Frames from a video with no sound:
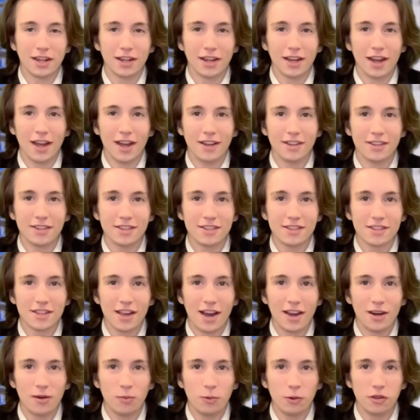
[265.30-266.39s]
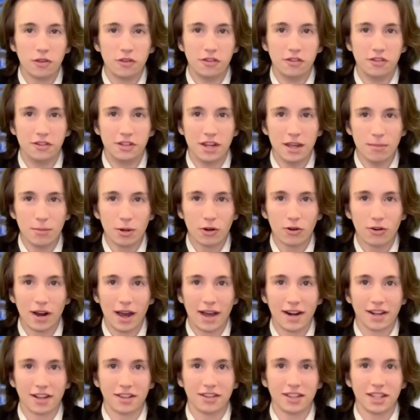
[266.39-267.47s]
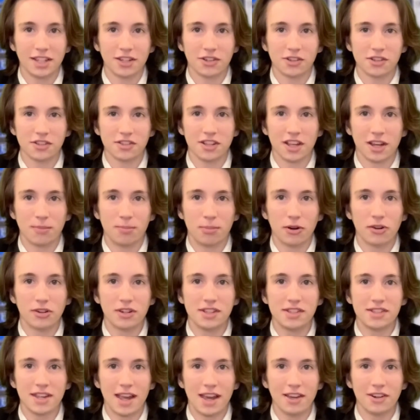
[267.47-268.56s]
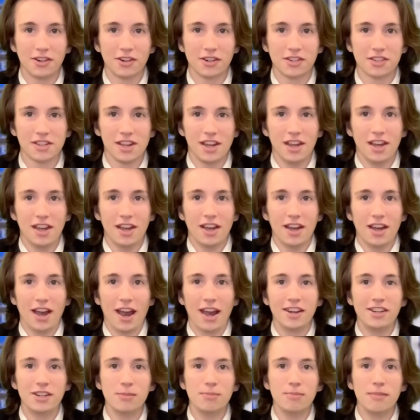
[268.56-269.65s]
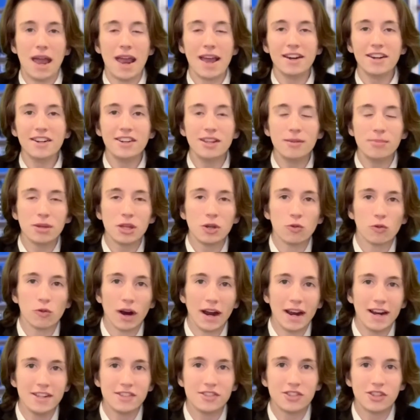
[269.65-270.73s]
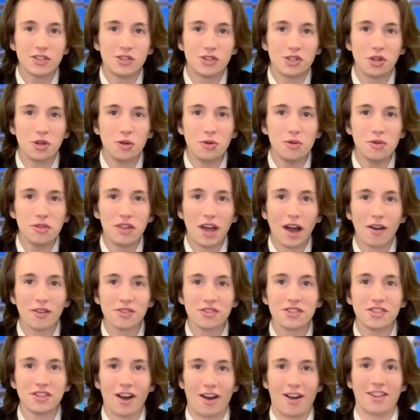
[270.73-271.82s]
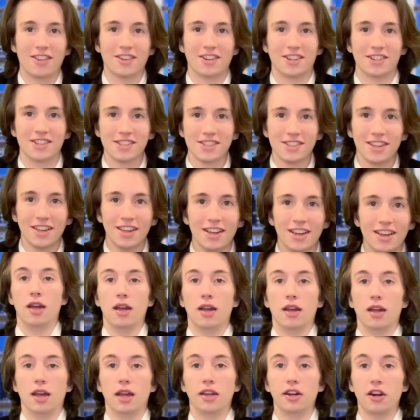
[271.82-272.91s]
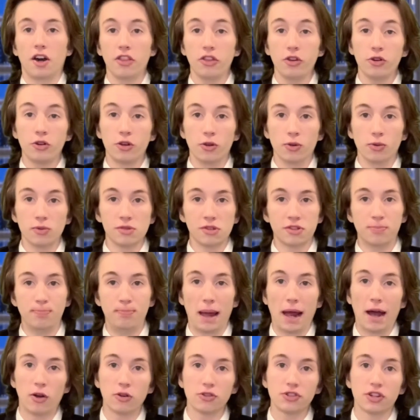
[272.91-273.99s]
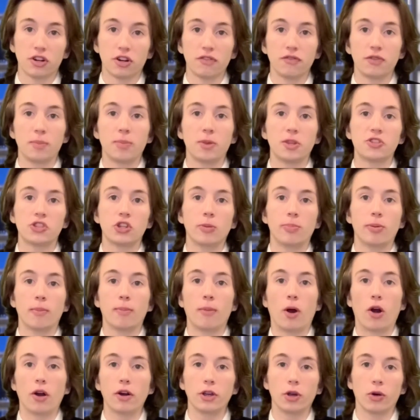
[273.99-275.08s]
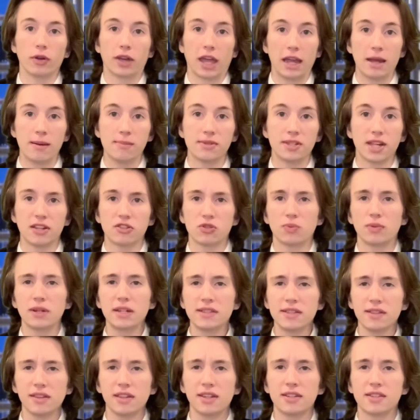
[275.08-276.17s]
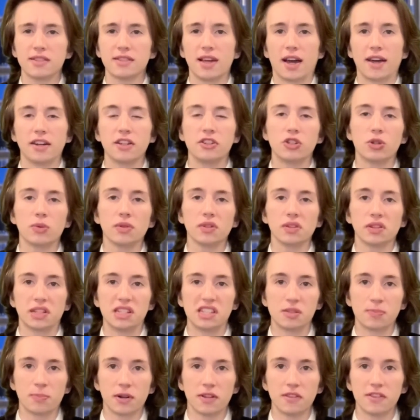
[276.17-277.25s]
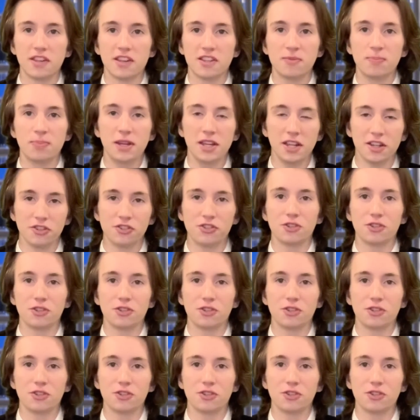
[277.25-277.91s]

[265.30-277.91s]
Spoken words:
and side with Democratic leaders like Bernie Sanders and demanded it be raised to $2,000. In other news, Bowser from the Super Mario games has recently decided to release Princess Peach.